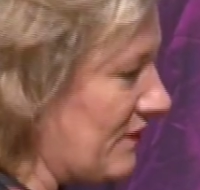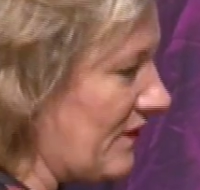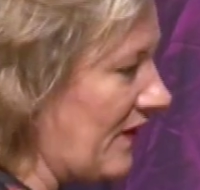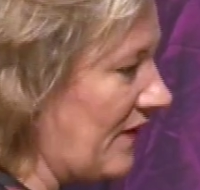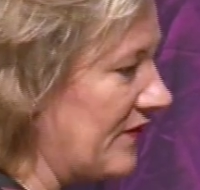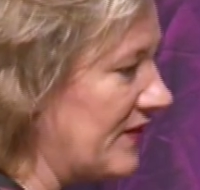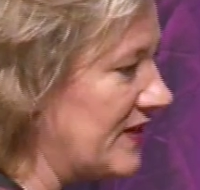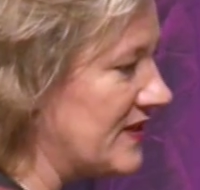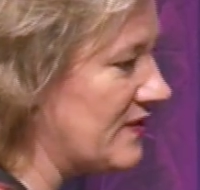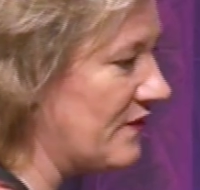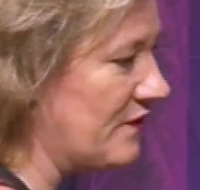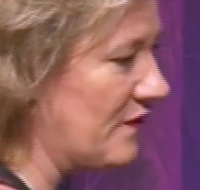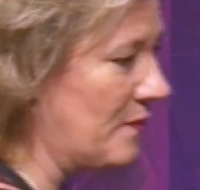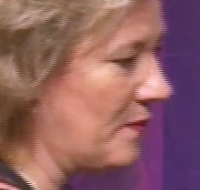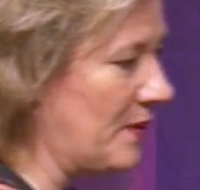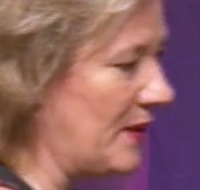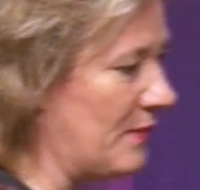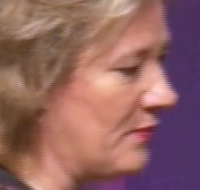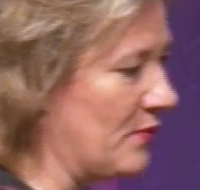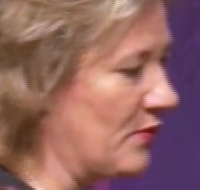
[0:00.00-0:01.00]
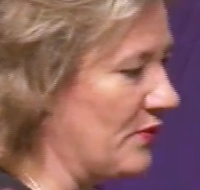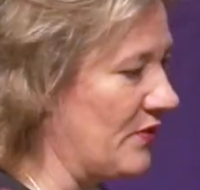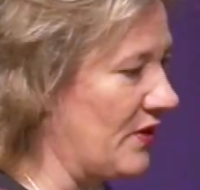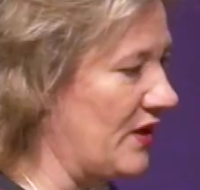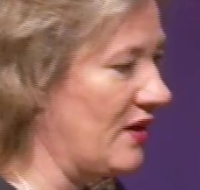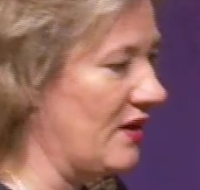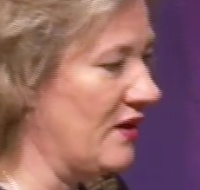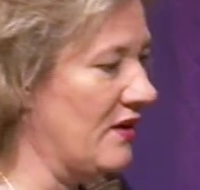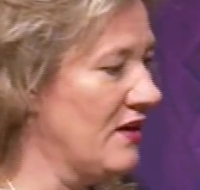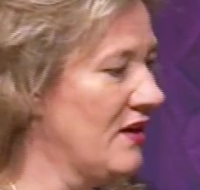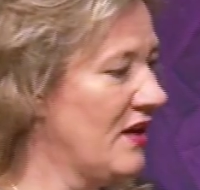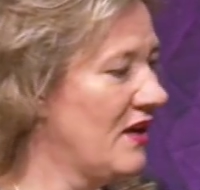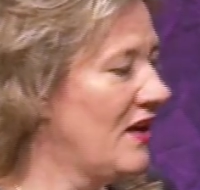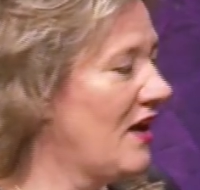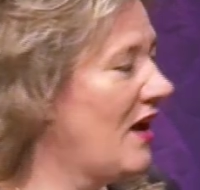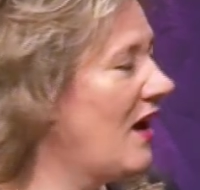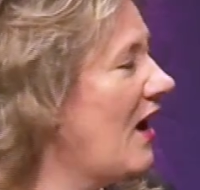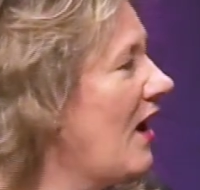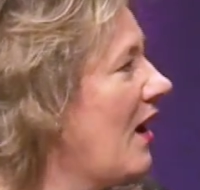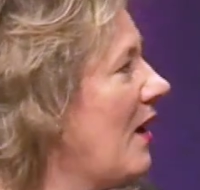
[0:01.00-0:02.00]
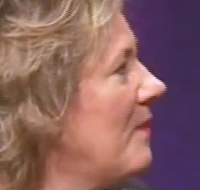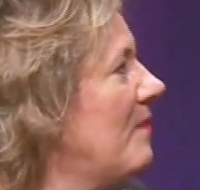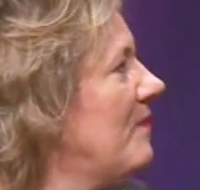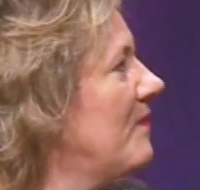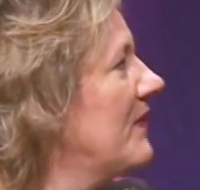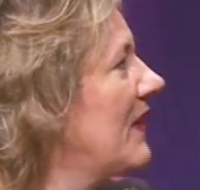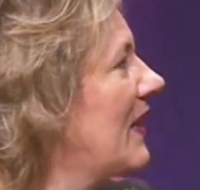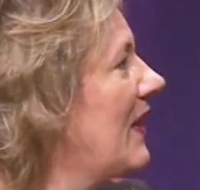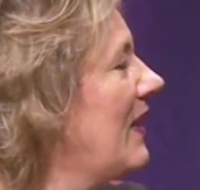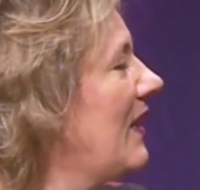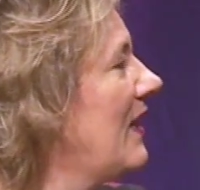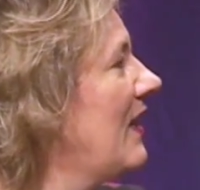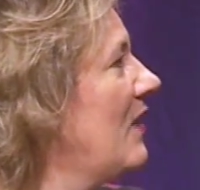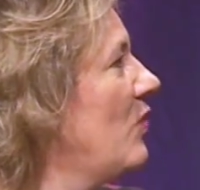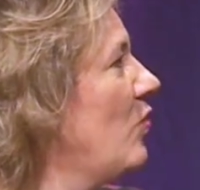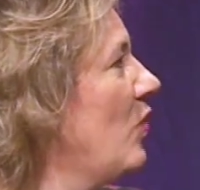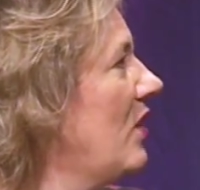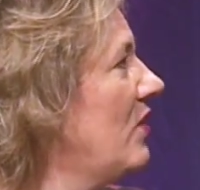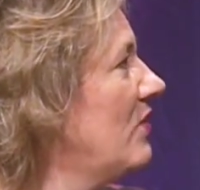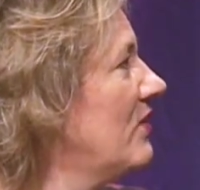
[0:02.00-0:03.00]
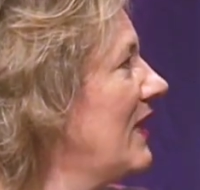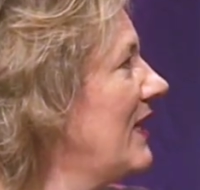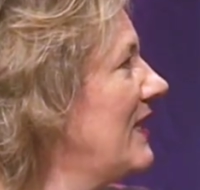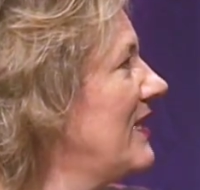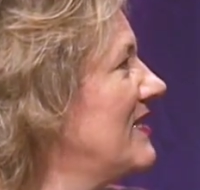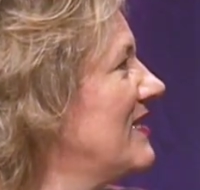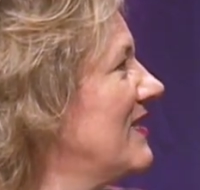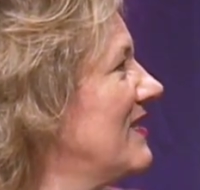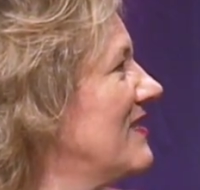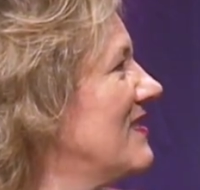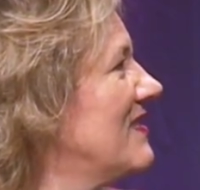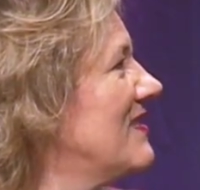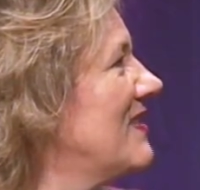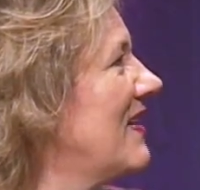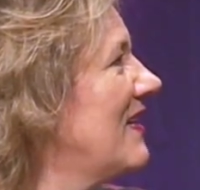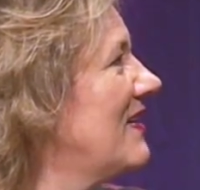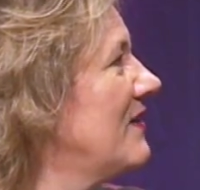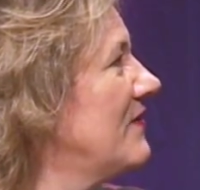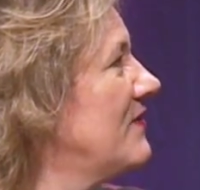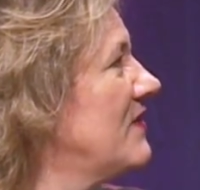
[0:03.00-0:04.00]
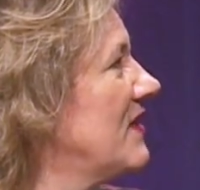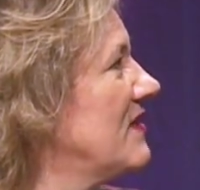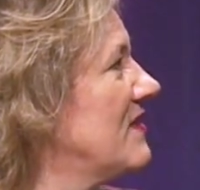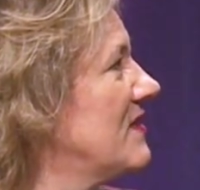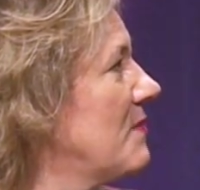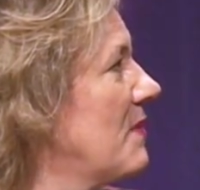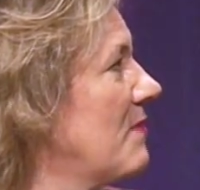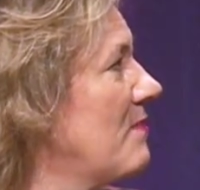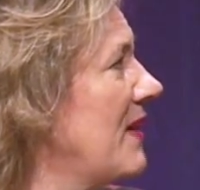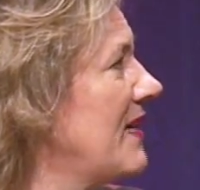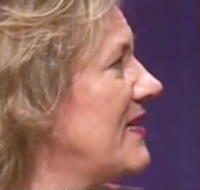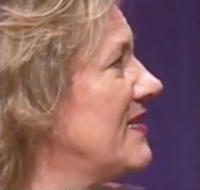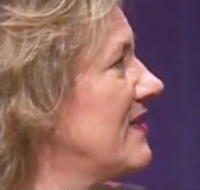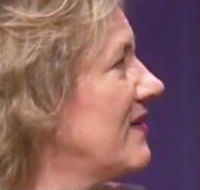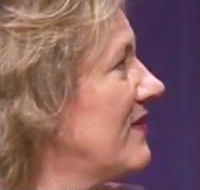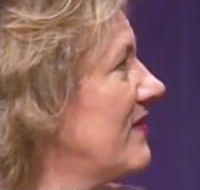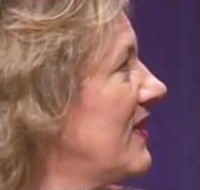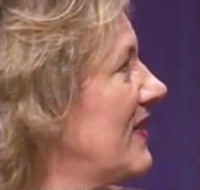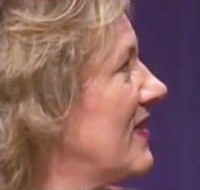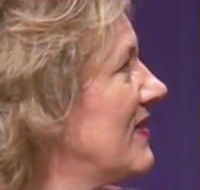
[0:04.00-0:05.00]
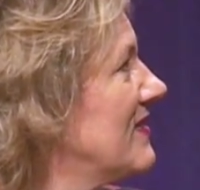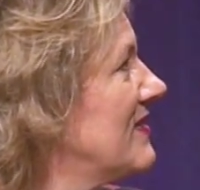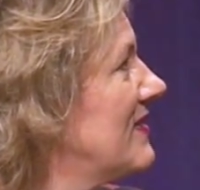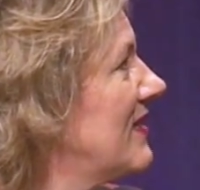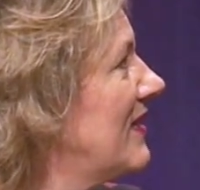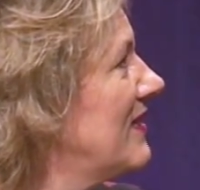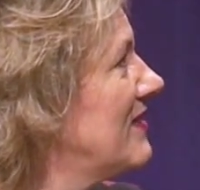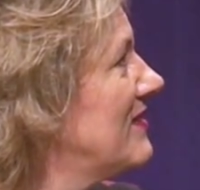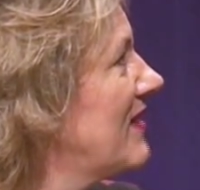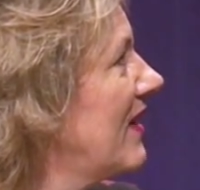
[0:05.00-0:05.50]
fun. These are for people that are clearly world leaders and have done some amazing things in